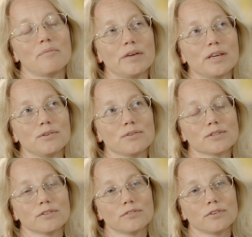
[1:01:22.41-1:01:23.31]
make
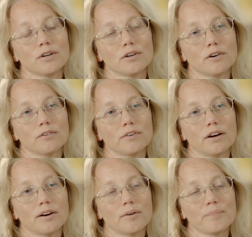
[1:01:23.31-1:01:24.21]
use of of
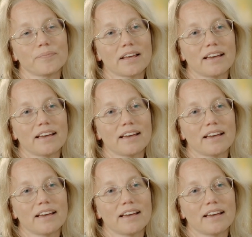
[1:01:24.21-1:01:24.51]
um,